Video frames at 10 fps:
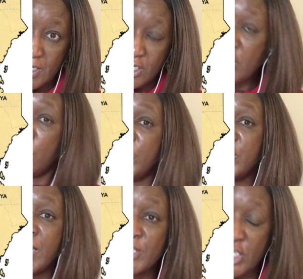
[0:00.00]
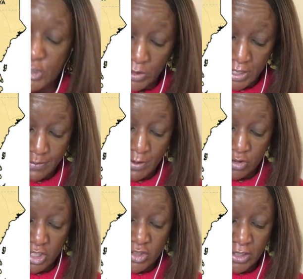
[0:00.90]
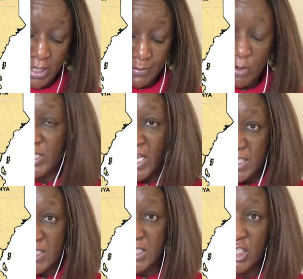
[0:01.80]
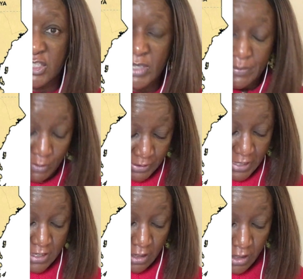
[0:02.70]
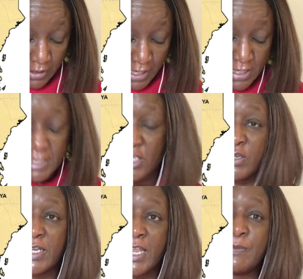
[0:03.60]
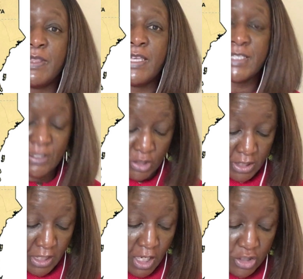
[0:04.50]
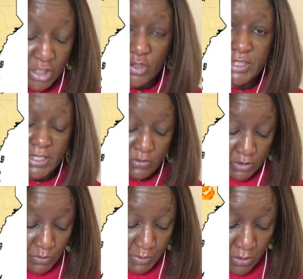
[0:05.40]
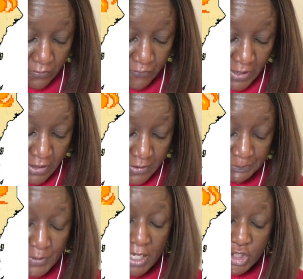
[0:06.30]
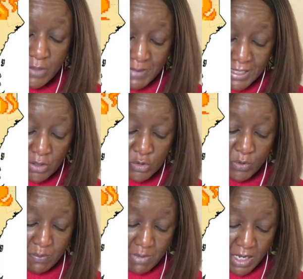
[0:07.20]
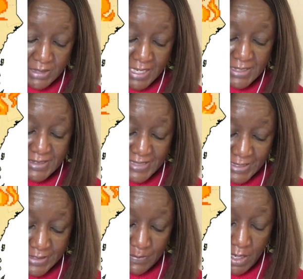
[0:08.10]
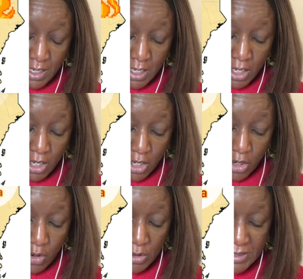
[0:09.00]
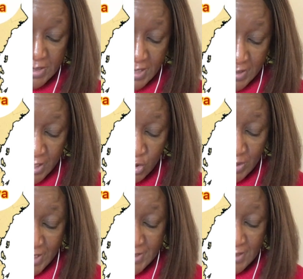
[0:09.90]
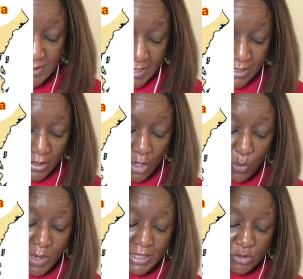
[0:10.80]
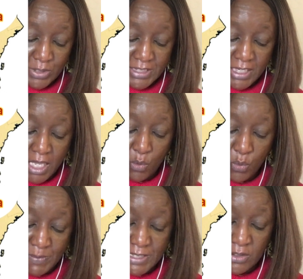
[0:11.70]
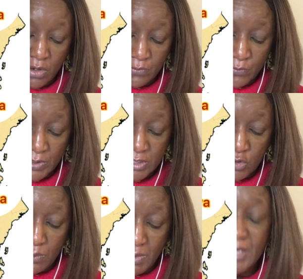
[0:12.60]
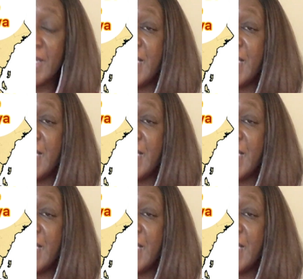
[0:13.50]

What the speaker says: You know which neighbor she's talking about? She's talking about us. She's talking about Kenya. Kenya is the only neighbor that's actually, she's considering to be on fire. She made those remarks in Zanzibar on Sunday, July 16th, while addressing a women's conference to mark